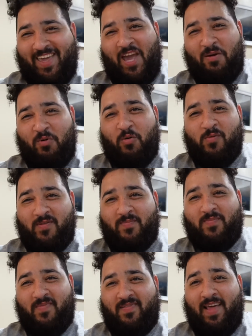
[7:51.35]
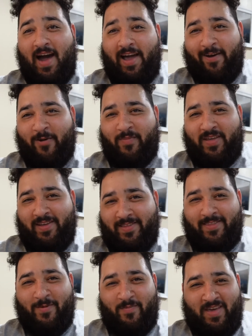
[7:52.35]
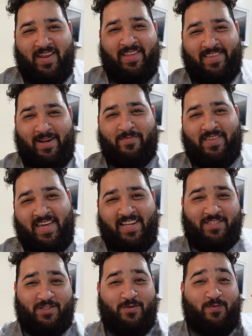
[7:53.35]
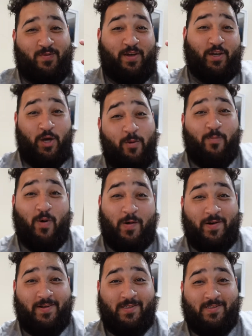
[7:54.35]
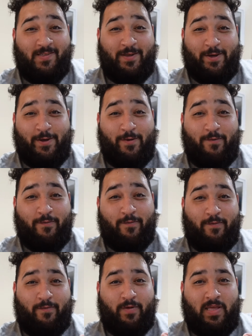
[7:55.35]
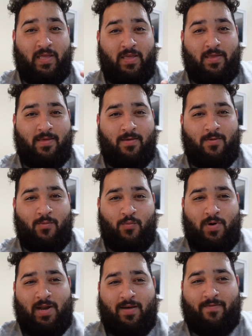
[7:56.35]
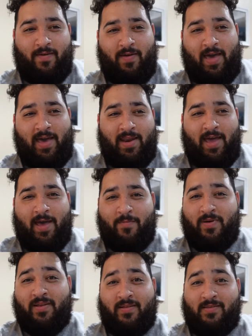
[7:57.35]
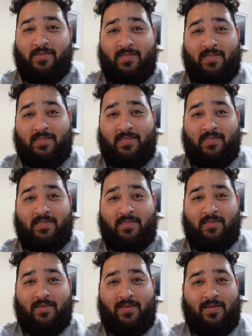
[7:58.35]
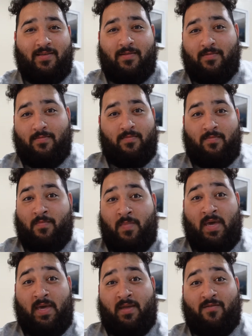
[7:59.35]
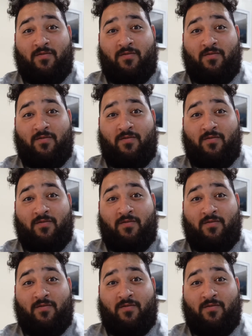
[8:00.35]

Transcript: camera would die on me the minute that I'm getting to the good part of what I've had happen since May